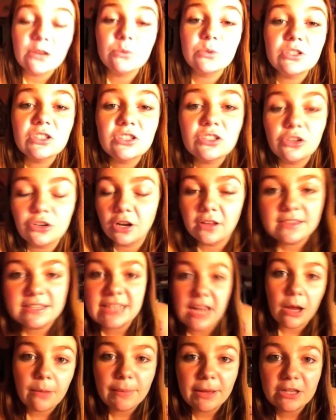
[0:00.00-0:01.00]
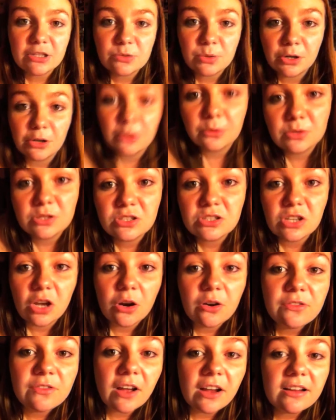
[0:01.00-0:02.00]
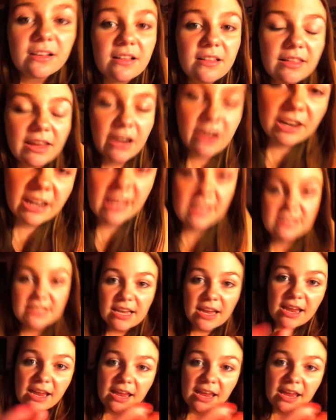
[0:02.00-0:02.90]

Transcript: It was, or on the Town Patch Twitter. It was so fucking hilarious.